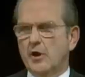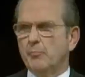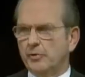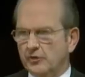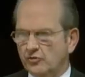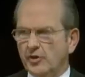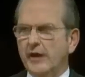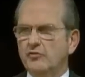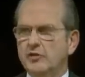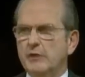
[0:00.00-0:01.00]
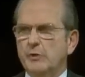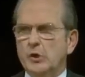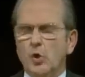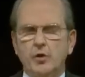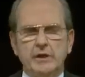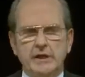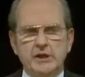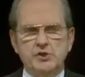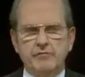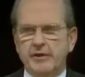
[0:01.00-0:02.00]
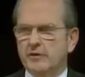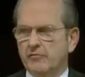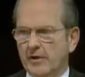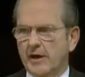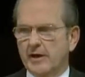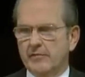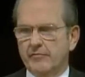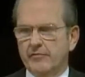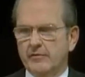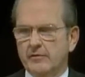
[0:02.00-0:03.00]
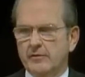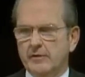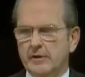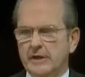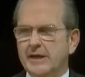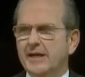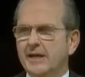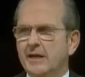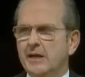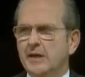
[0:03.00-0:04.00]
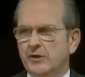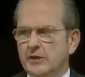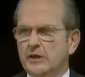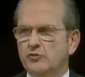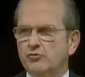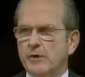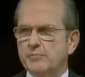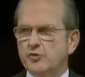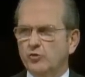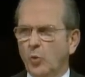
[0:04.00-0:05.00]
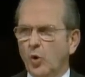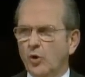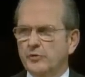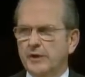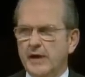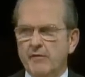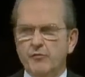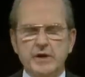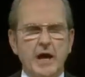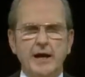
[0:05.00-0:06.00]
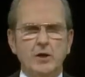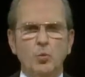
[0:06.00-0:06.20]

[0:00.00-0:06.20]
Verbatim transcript: precisely recording each event of life. Indeed, scriptures warn that every idle